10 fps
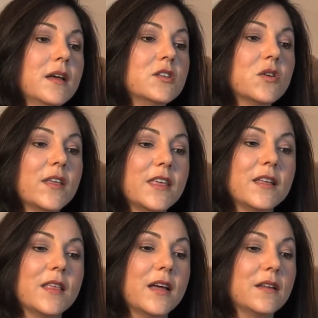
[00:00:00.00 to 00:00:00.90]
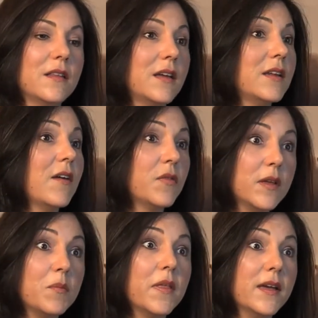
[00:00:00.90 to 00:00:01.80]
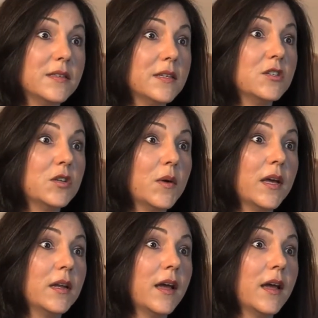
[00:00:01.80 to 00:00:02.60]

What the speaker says: So I think that definitely plays into it.